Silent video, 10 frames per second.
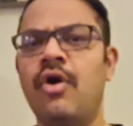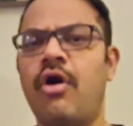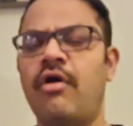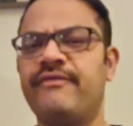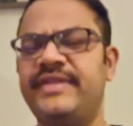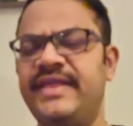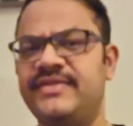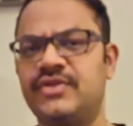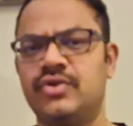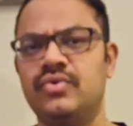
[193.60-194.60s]
of
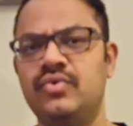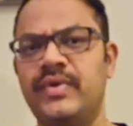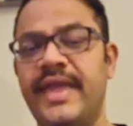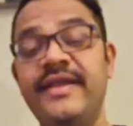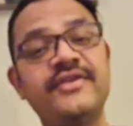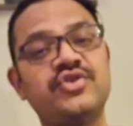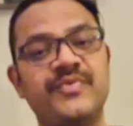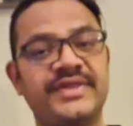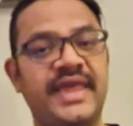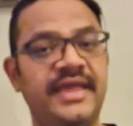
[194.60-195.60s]
these two English
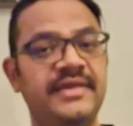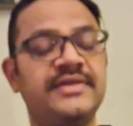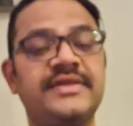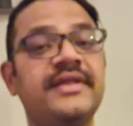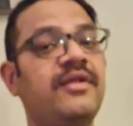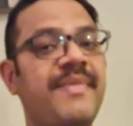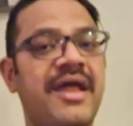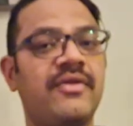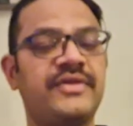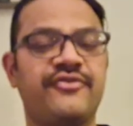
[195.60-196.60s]
whiskey single
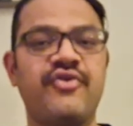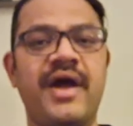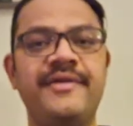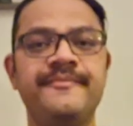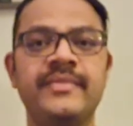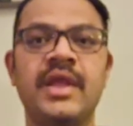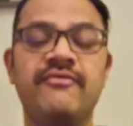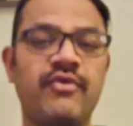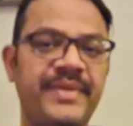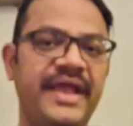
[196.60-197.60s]
barrels I tried
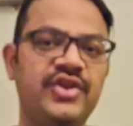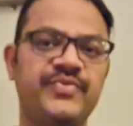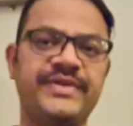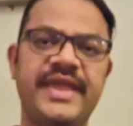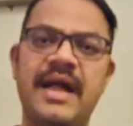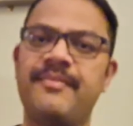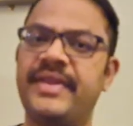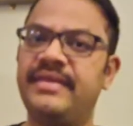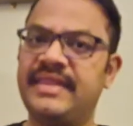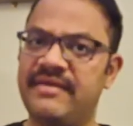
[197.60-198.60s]
from the English Whiskey
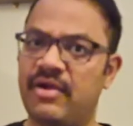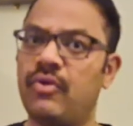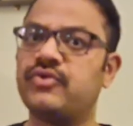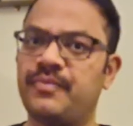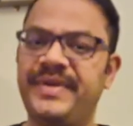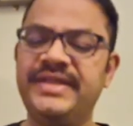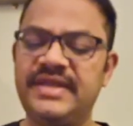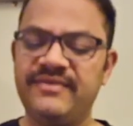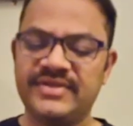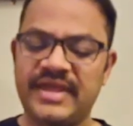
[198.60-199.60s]
Company. They're also
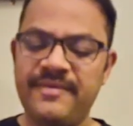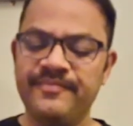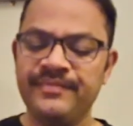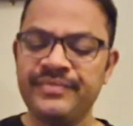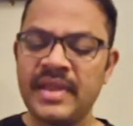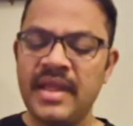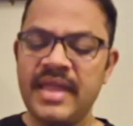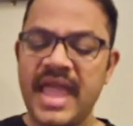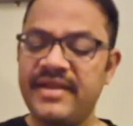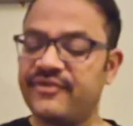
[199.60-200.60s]
PT whiskey.
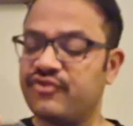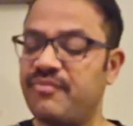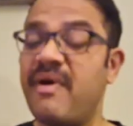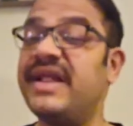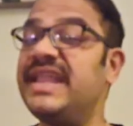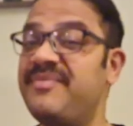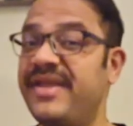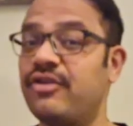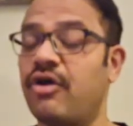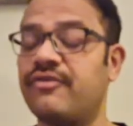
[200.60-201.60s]
And it's reminding me
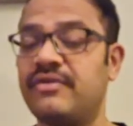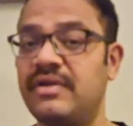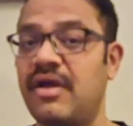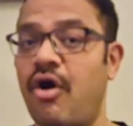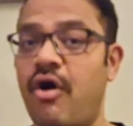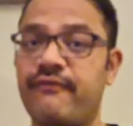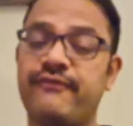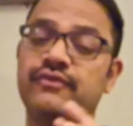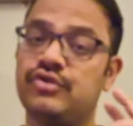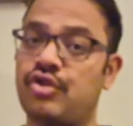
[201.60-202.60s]
a lot of
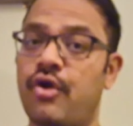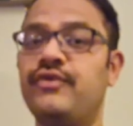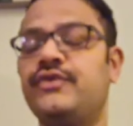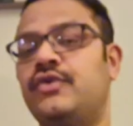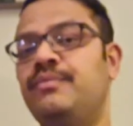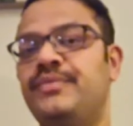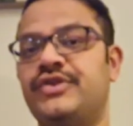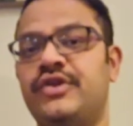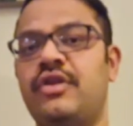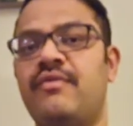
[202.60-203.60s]
those two
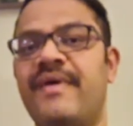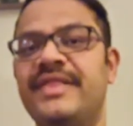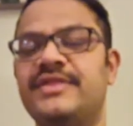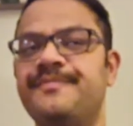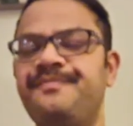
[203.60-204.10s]
particular ones.